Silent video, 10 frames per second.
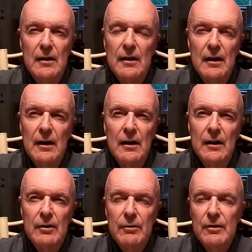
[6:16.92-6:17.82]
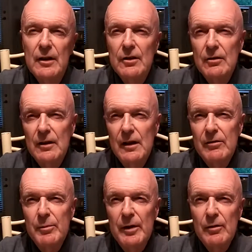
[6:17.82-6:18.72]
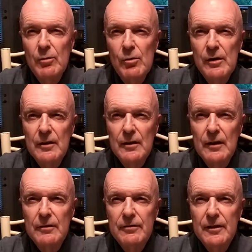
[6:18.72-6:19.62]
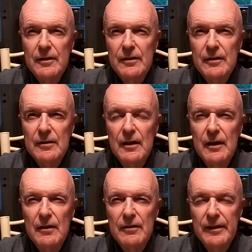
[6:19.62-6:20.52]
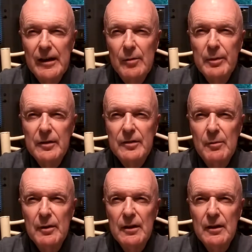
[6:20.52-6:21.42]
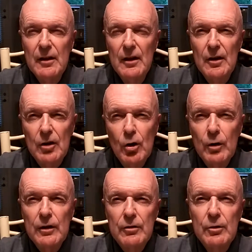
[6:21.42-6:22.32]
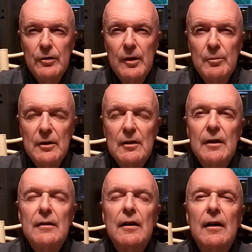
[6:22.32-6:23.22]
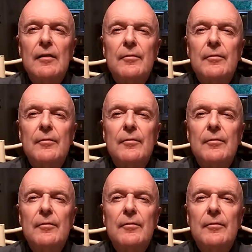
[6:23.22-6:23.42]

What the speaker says: I don't think you can have a better reward in life than helping somebody going through something like that.